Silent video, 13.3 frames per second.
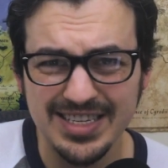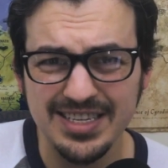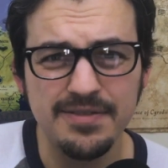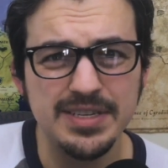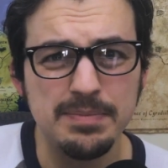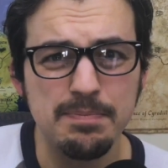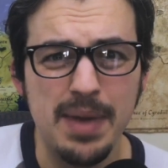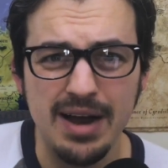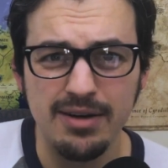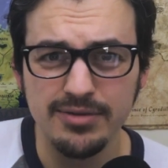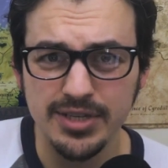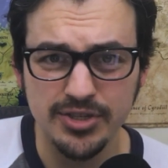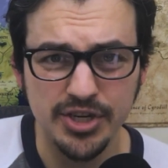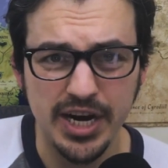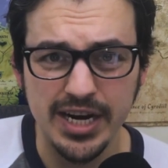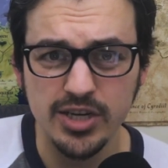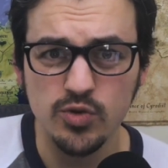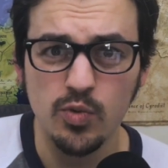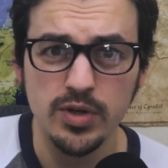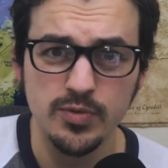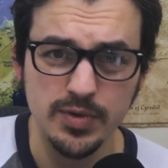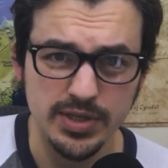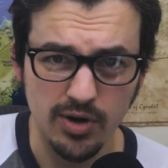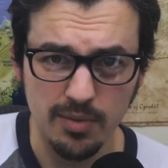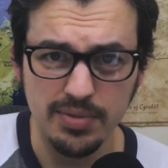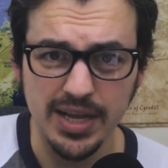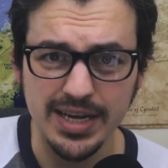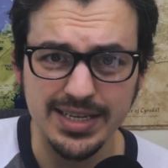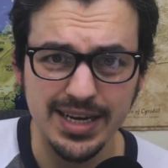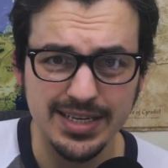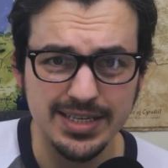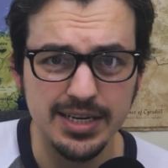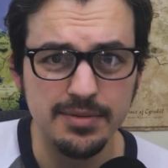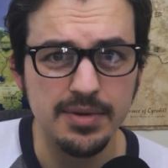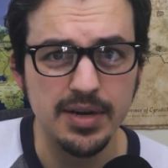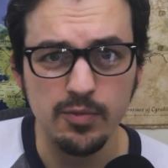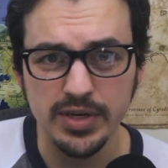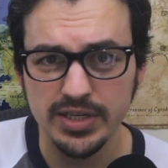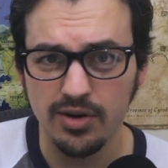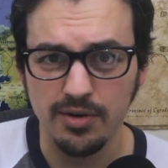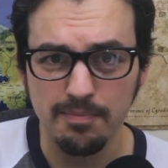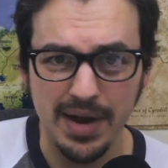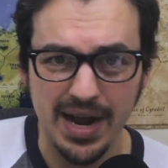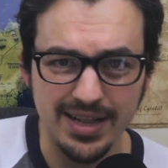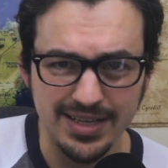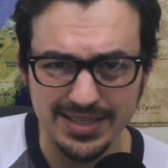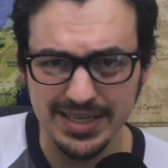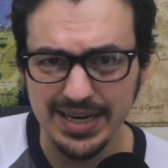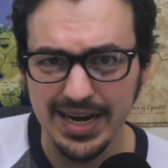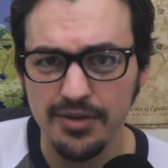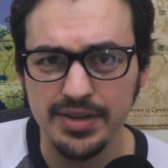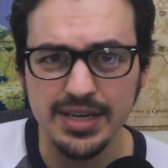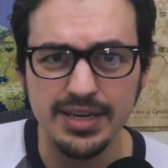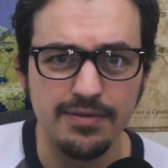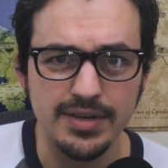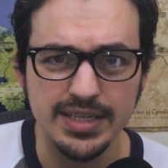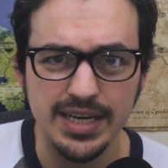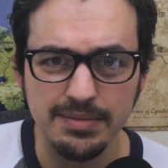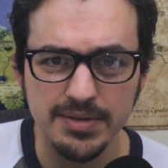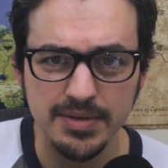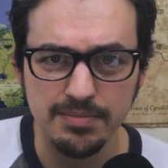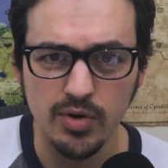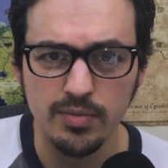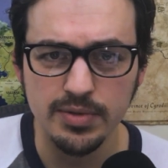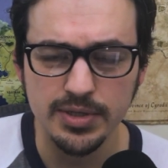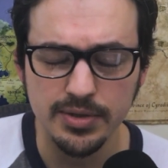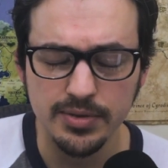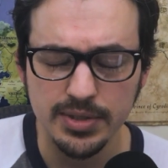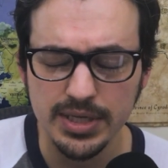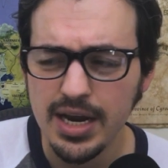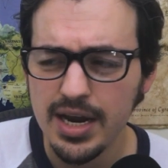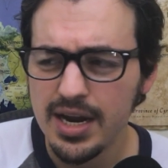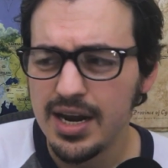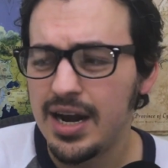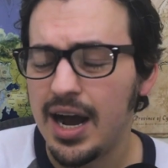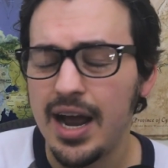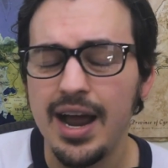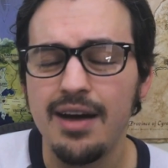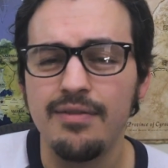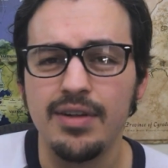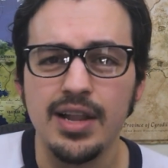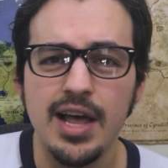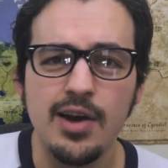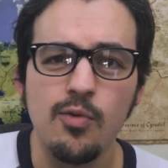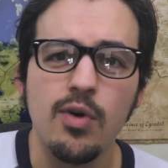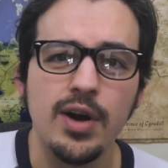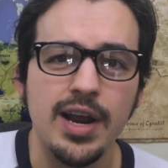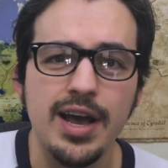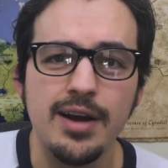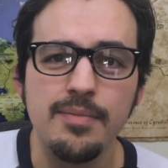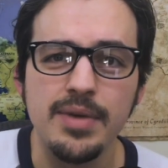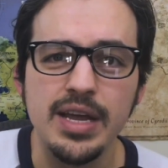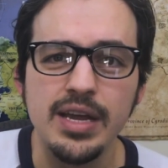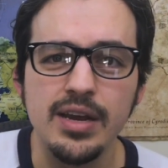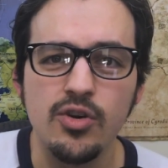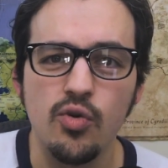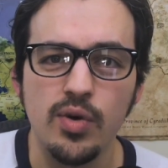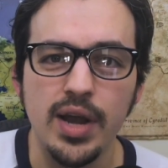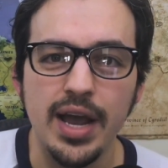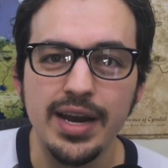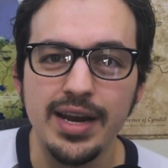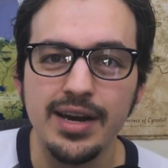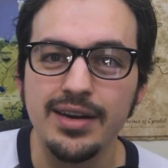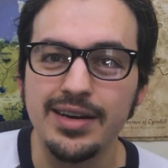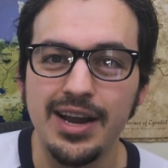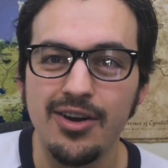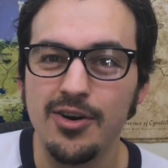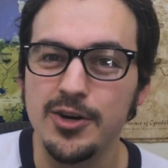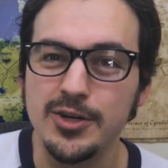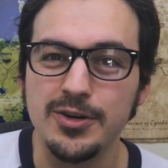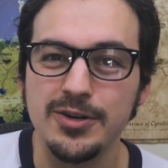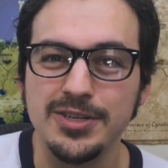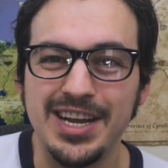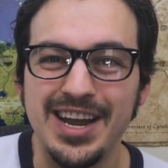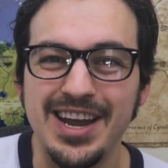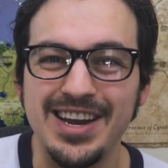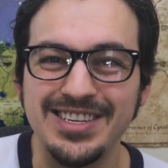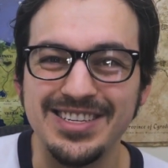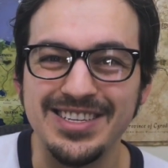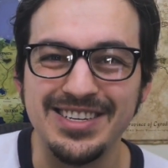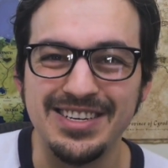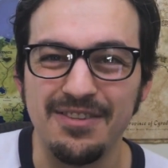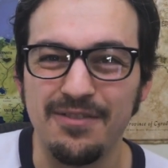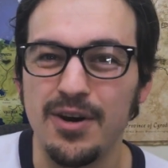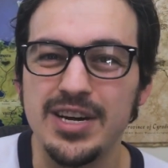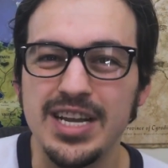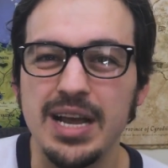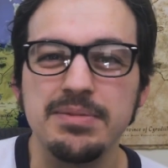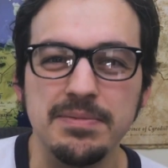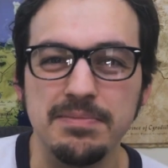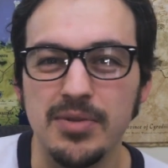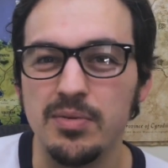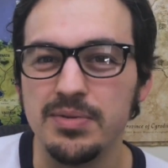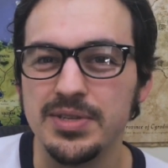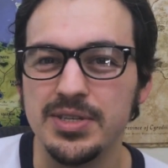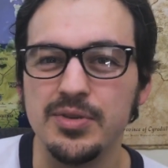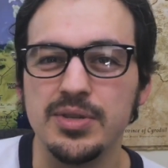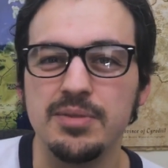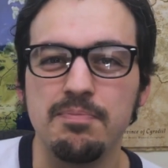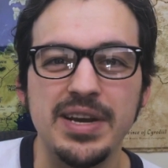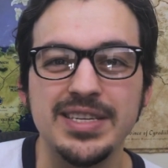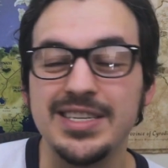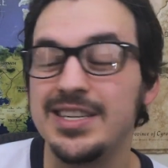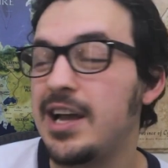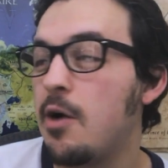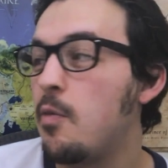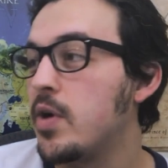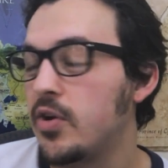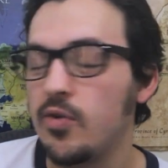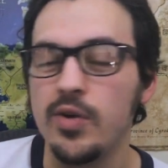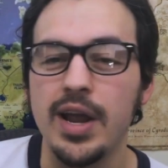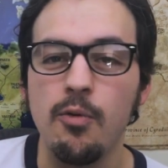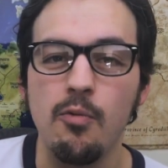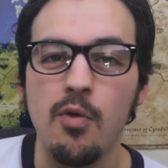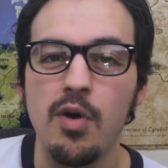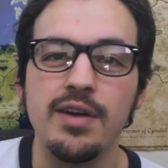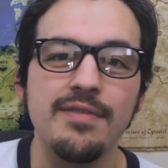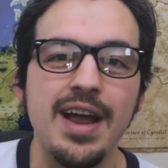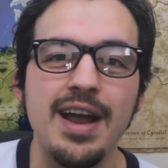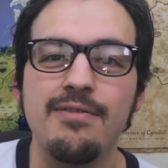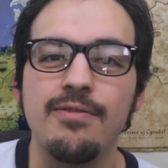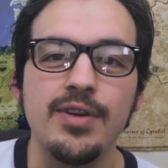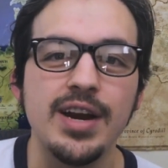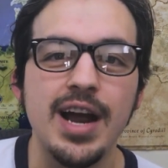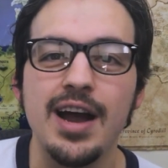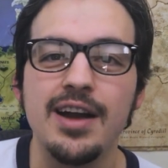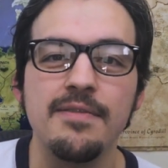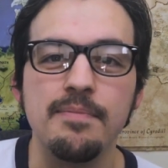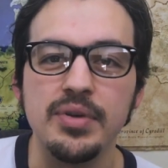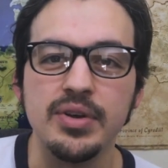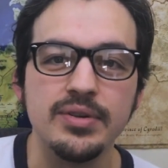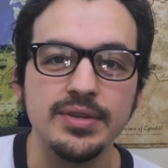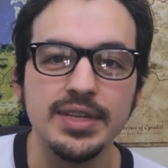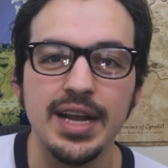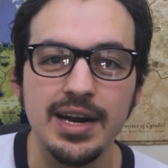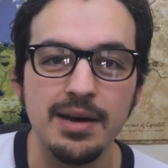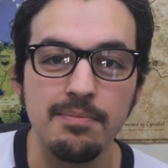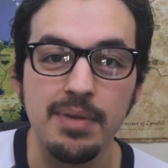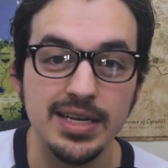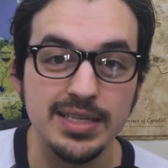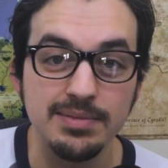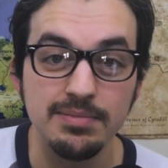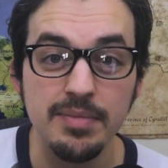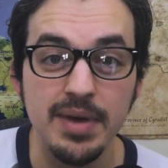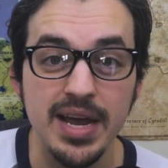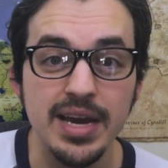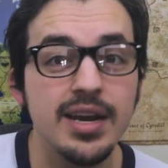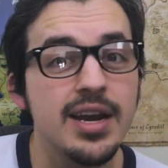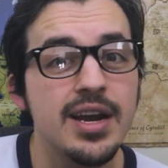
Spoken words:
stuff is bound to change once we start playtesting and we start balancing out the different types of mobile suits. I have a lot of work ahead of me creating characters and different types of mobile suits. Basically, I want to create one of every kind of build that I can possibly make